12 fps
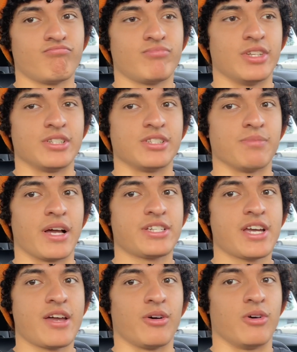this is my
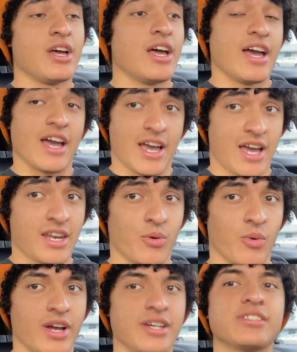channel.
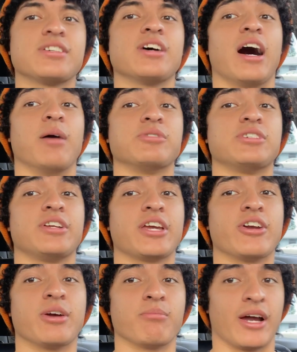Anyways, I'm sitting
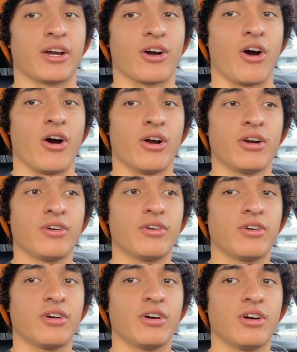here in my car,
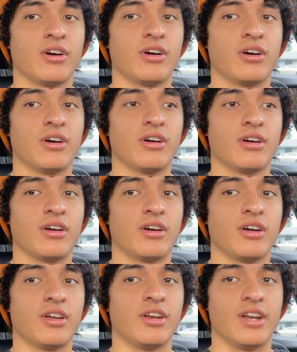
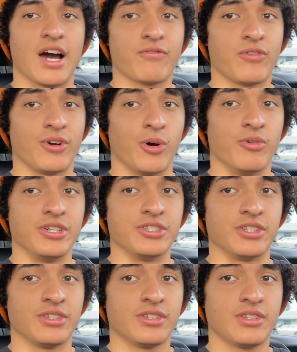not for no
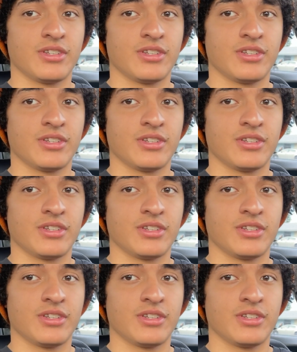reason.